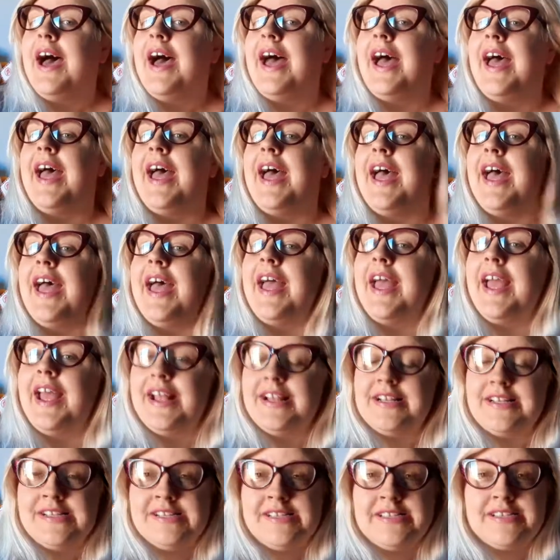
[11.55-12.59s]

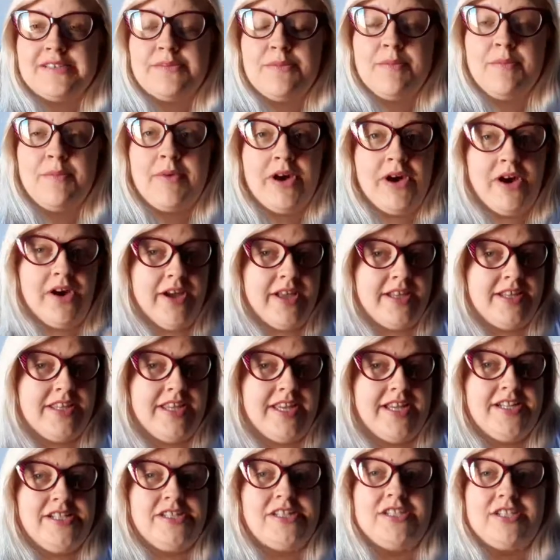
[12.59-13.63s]
And my eyes
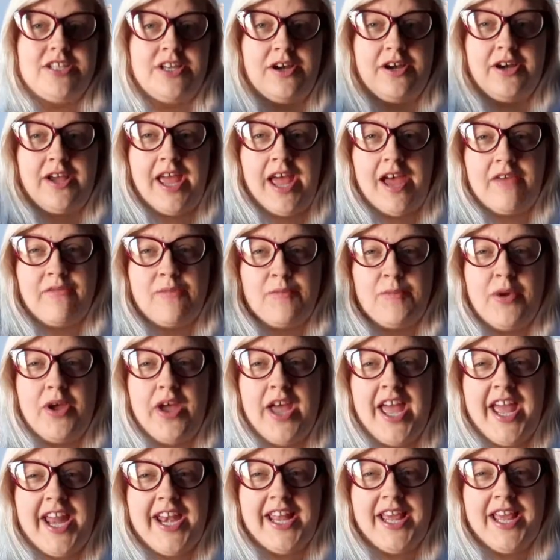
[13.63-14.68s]
itch, so I haven't put
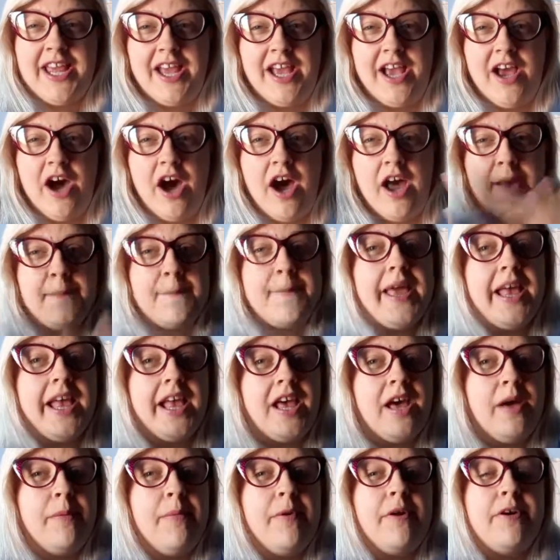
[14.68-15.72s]
any eye
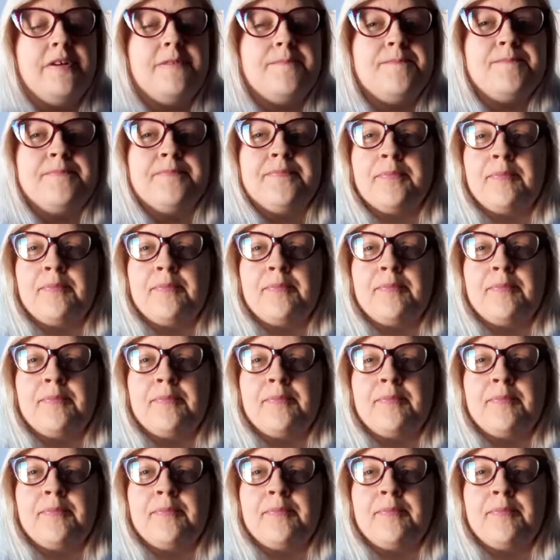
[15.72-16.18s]
makeup on.